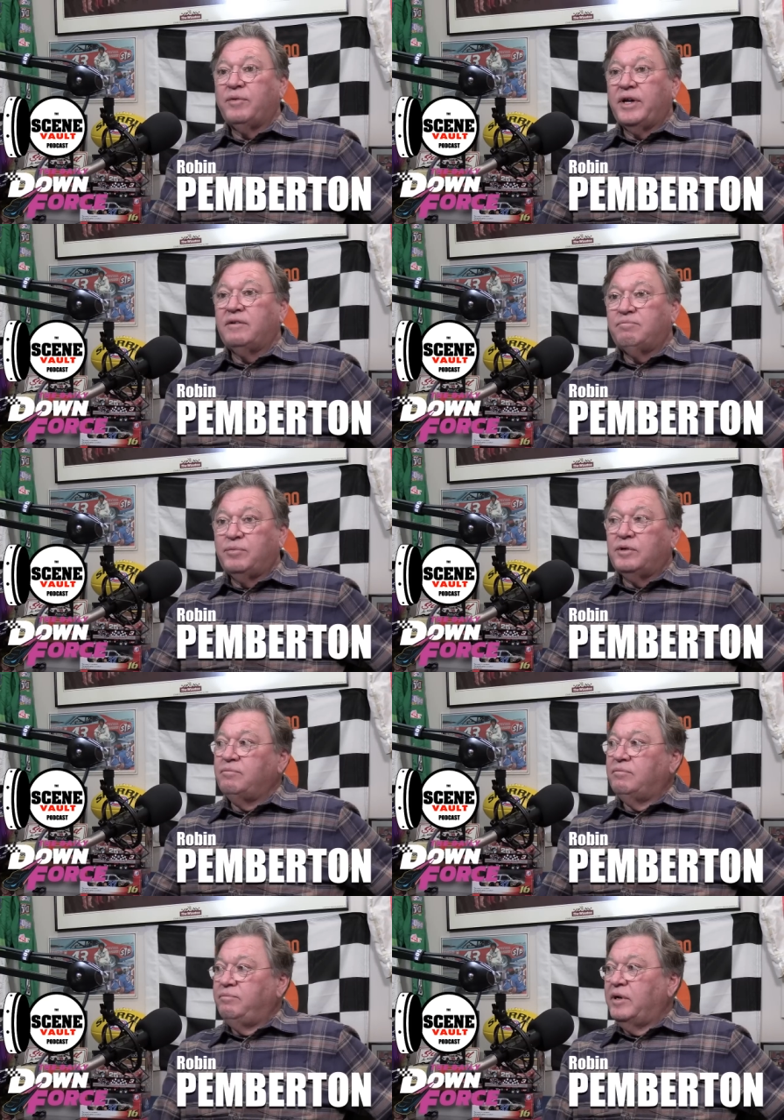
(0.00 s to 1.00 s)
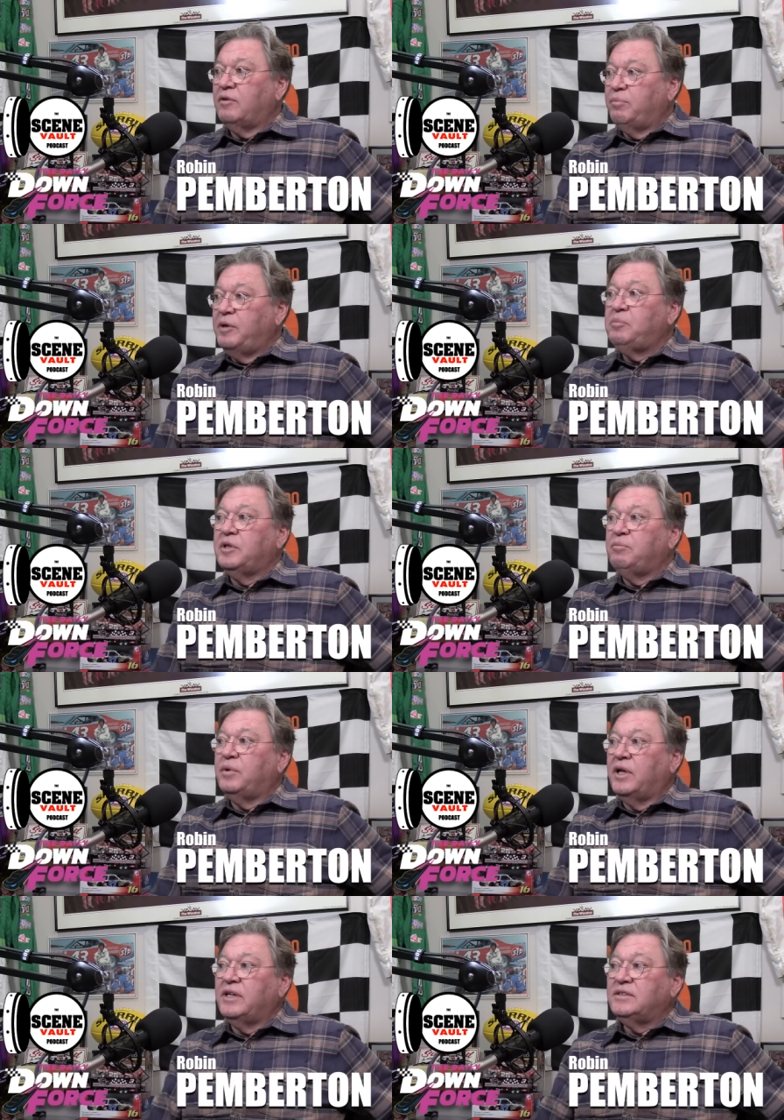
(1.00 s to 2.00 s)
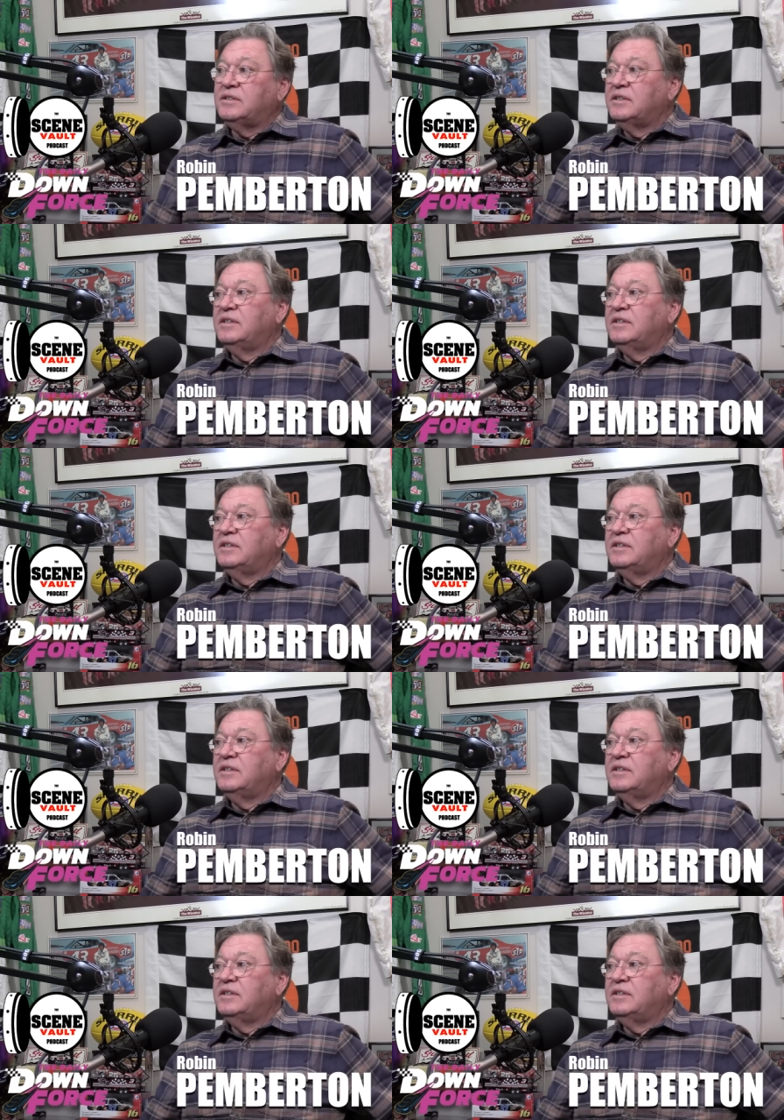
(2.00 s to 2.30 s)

We had put better people in place,